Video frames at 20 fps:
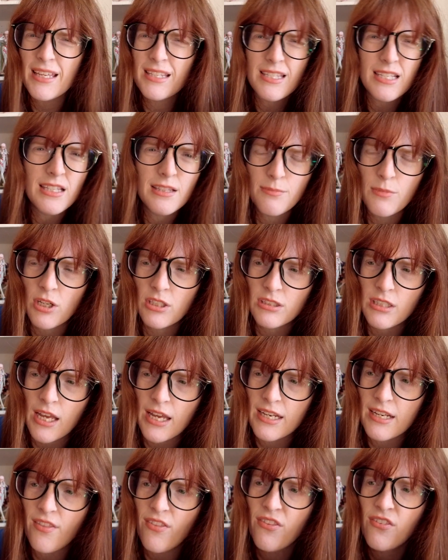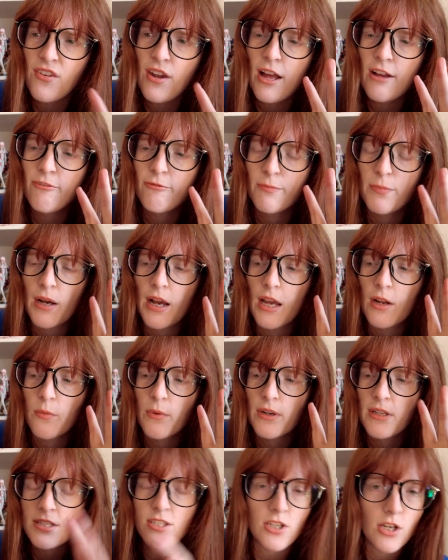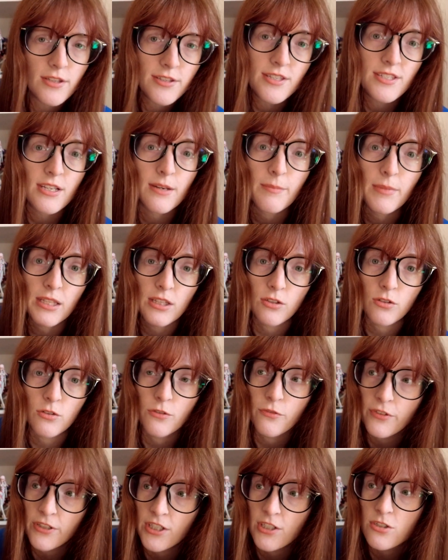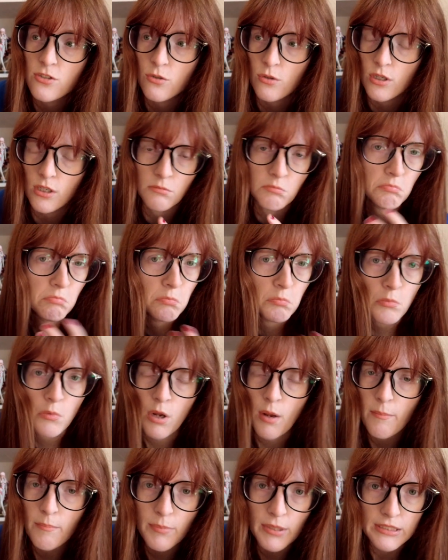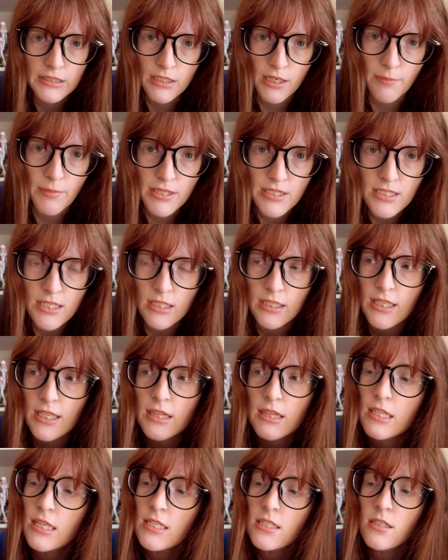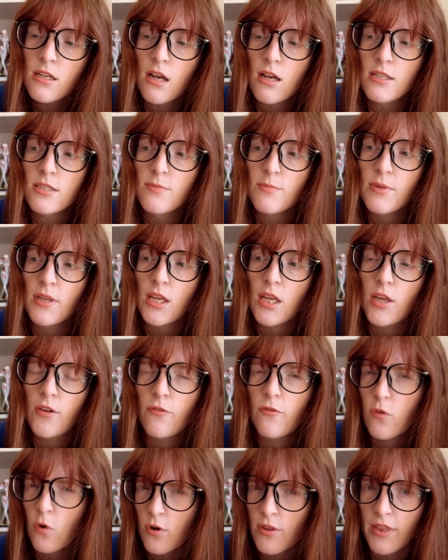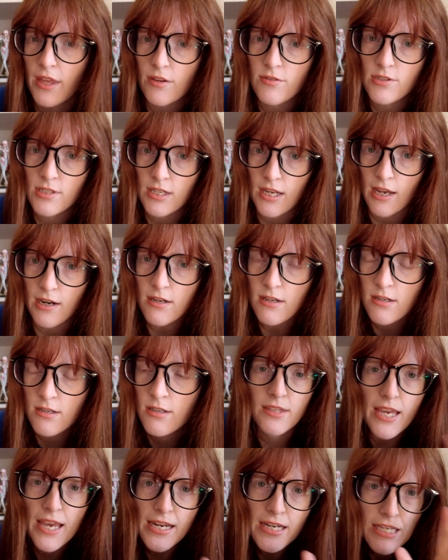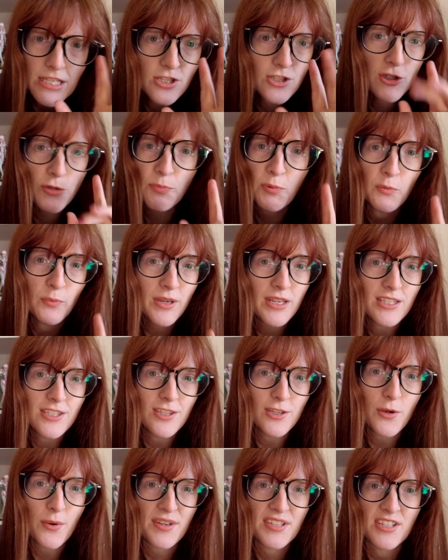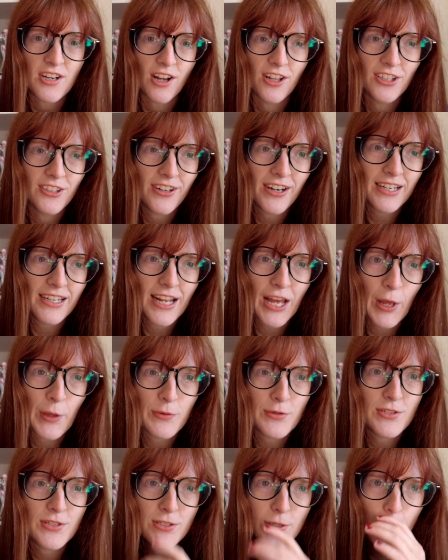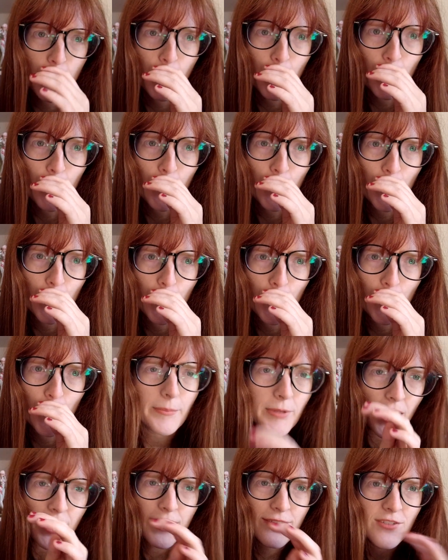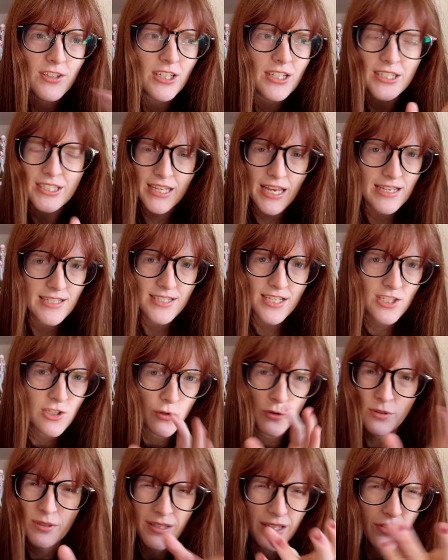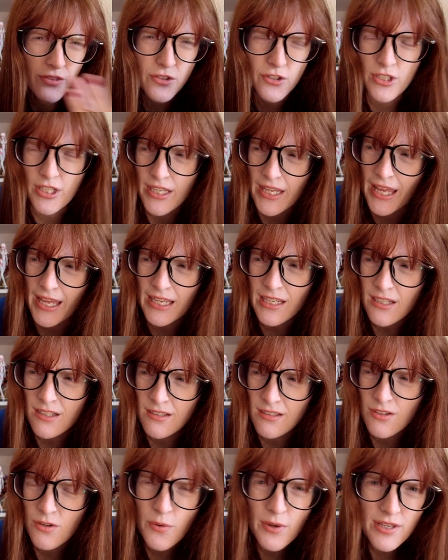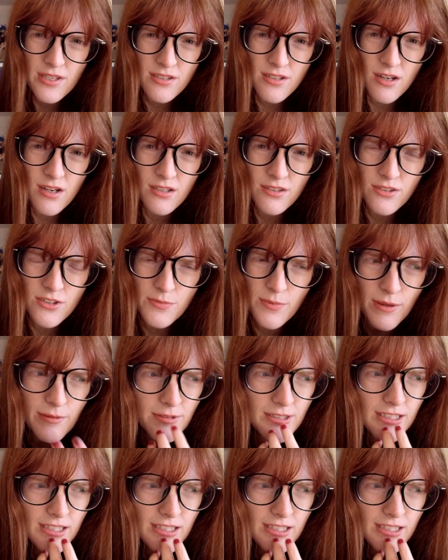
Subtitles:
had seen them online and stuff, but when I saw this at my local figure store, picked it up instantly. This cost me 4,000 yen. The yen is super weak to the US dollar right now, so I'm not even gonna guess that's normally like 38 US dollars, maybe